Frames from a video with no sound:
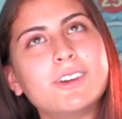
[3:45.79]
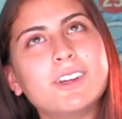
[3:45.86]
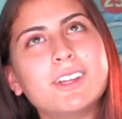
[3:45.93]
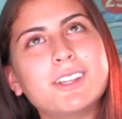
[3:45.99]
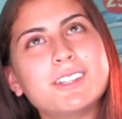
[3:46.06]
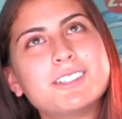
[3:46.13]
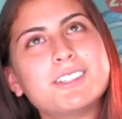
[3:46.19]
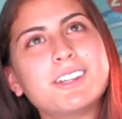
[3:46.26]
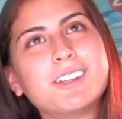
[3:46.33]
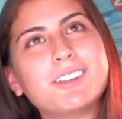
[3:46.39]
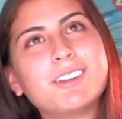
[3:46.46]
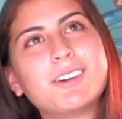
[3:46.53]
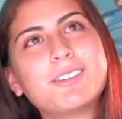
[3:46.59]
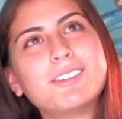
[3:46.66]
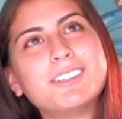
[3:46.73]
Oh yeah, that's another
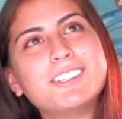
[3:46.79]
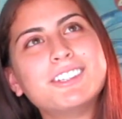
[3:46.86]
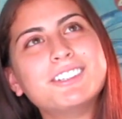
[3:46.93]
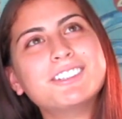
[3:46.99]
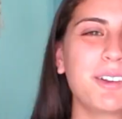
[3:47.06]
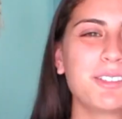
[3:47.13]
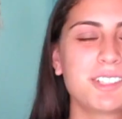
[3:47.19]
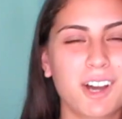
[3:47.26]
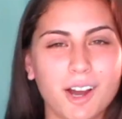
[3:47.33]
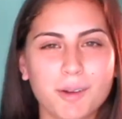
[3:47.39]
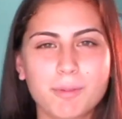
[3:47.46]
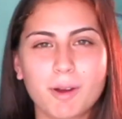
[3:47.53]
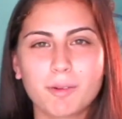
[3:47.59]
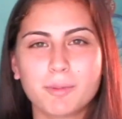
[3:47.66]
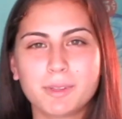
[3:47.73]
long one too. I'll talk
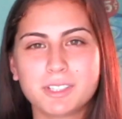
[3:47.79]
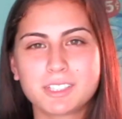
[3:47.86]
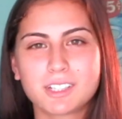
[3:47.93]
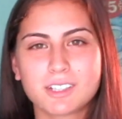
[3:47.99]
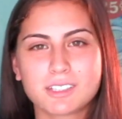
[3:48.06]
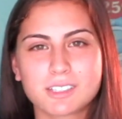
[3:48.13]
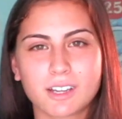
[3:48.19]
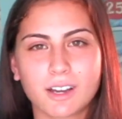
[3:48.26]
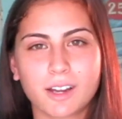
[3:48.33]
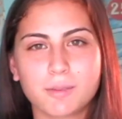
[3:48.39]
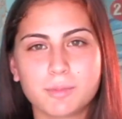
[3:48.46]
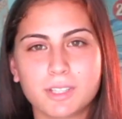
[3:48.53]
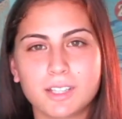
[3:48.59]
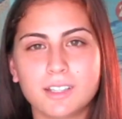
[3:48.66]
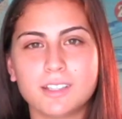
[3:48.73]
about my military side
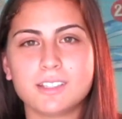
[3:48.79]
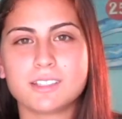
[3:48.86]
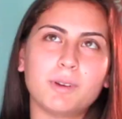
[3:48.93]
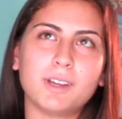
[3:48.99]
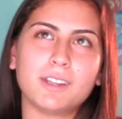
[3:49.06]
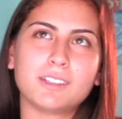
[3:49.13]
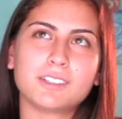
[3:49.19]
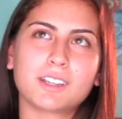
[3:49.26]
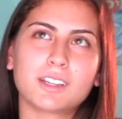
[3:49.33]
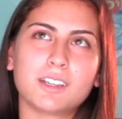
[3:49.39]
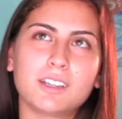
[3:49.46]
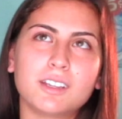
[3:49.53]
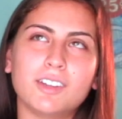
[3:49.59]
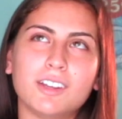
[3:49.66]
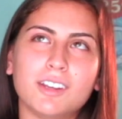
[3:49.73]
because, wait a
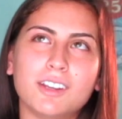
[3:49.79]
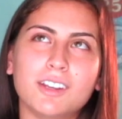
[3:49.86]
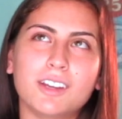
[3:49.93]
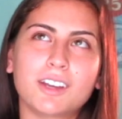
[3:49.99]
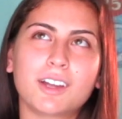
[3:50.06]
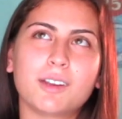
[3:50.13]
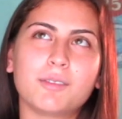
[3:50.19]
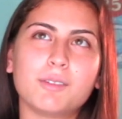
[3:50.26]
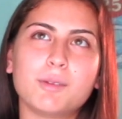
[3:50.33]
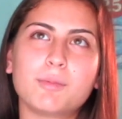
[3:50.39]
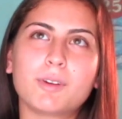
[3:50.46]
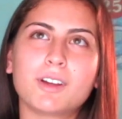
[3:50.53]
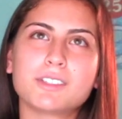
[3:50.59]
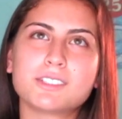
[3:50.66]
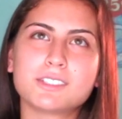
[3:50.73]
second, then I gotta
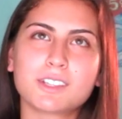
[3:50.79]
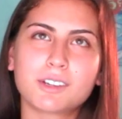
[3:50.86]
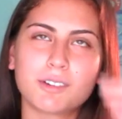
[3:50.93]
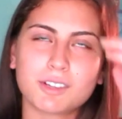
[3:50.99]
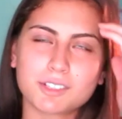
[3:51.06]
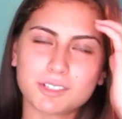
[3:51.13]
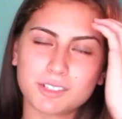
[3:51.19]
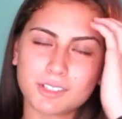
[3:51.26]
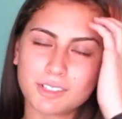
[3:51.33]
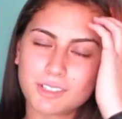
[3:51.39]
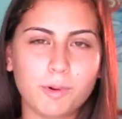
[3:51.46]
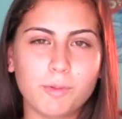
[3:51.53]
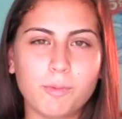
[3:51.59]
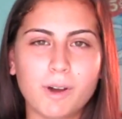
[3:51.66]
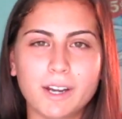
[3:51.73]
reprocess that question.
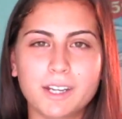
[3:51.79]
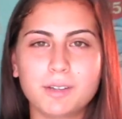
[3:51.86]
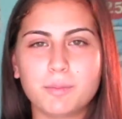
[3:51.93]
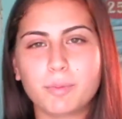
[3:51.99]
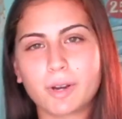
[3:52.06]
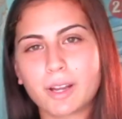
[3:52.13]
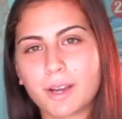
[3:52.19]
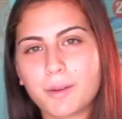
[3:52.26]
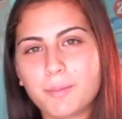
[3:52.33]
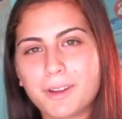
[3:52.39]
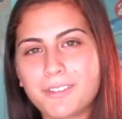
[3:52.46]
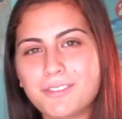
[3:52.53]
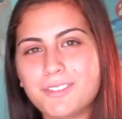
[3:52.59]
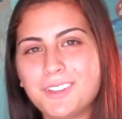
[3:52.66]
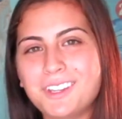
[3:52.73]
Well, one, it'd break up
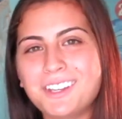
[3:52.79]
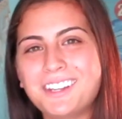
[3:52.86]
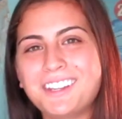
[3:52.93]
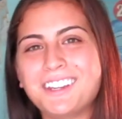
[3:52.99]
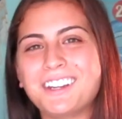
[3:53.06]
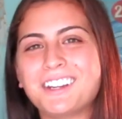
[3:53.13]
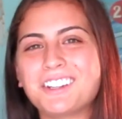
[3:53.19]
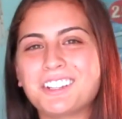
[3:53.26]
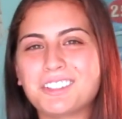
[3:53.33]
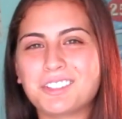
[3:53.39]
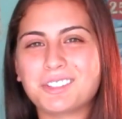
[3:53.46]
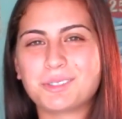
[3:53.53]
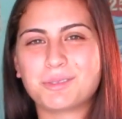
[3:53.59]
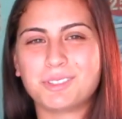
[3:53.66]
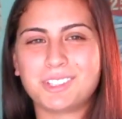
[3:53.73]
my feed, and I know
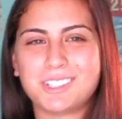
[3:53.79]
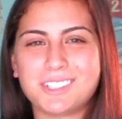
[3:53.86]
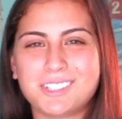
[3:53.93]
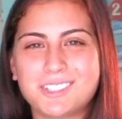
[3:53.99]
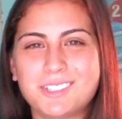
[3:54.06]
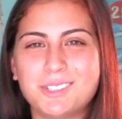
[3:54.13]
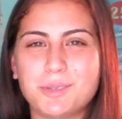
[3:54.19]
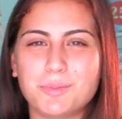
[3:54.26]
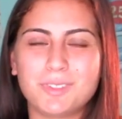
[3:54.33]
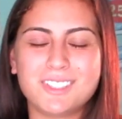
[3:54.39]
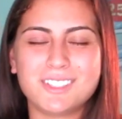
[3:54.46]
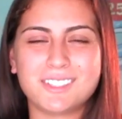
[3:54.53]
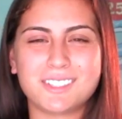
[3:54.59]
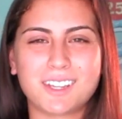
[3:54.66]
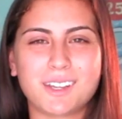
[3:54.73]
it's really stupid
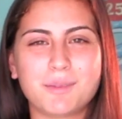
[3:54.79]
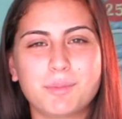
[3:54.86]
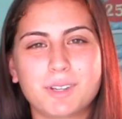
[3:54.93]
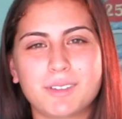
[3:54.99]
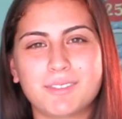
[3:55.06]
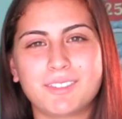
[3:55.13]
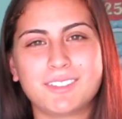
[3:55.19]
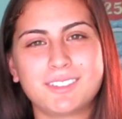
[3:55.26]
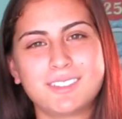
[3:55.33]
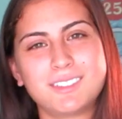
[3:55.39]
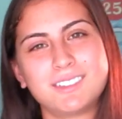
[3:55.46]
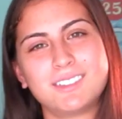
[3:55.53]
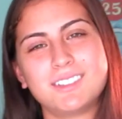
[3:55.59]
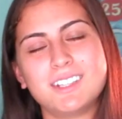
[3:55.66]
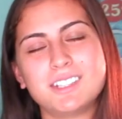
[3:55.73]
to say, but
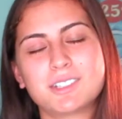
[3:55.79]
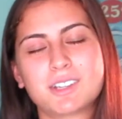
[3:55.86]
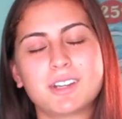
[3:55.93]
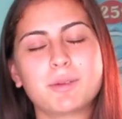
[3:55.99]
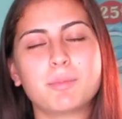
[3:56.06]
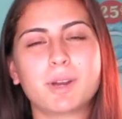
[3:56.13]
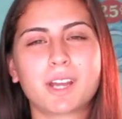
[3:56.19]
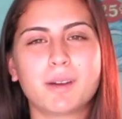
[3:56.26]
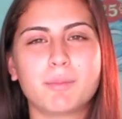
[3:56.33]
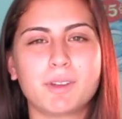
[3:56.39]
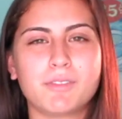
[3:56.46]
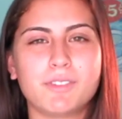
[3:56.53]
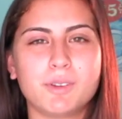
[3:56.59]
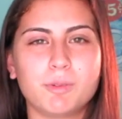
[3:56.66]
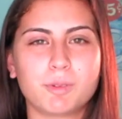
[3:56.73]
it's gonna break up my
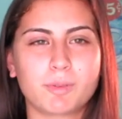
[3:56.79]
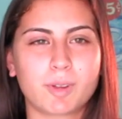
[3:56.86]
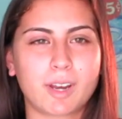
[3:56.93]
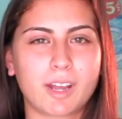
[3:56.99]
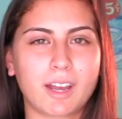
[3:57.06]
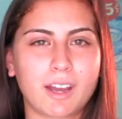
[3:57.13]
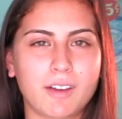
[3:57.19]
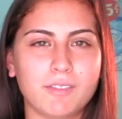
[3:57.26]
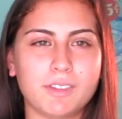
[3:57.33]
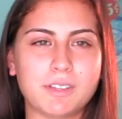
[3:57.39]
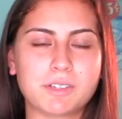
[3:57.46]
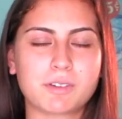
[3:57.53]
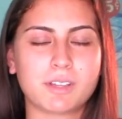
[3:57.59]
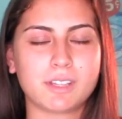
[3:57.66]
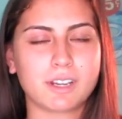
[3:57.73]
feed with what I have and the
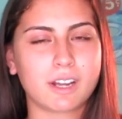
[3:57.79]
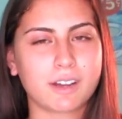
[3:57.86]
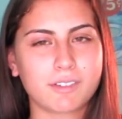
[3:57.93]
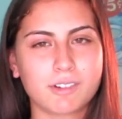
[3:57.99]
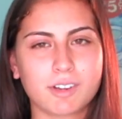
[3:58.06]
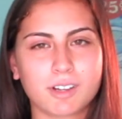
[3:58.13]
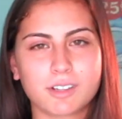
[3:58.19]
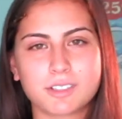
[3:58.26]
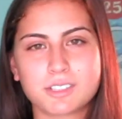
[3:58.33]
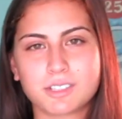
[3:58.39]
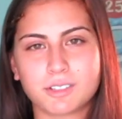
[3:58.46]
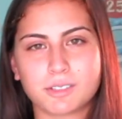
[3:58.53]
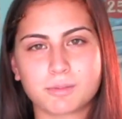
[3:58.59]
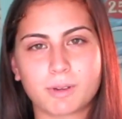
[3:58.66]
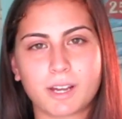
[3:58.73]
trend that I have going on,
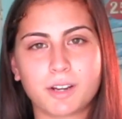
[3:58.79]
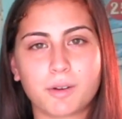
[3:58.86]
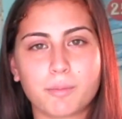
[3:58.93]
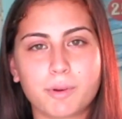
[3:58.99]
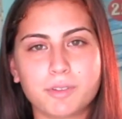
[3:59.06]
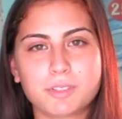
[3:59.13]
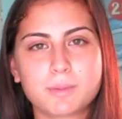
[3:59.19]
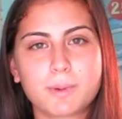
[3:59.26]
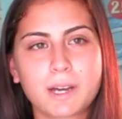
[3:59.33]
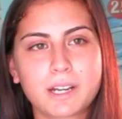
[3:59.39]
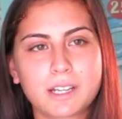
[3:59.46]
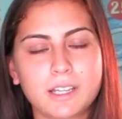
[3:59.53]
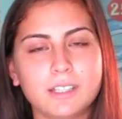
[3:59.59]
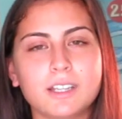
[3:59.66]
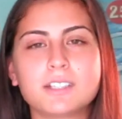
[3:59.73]
so that's why I don't post about
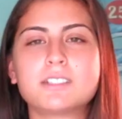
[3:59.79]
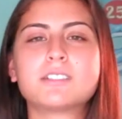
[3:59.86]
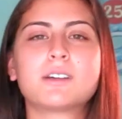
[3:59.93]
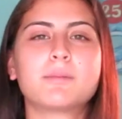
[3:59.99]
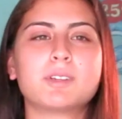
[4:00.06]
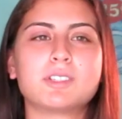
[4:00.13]
it unless it's on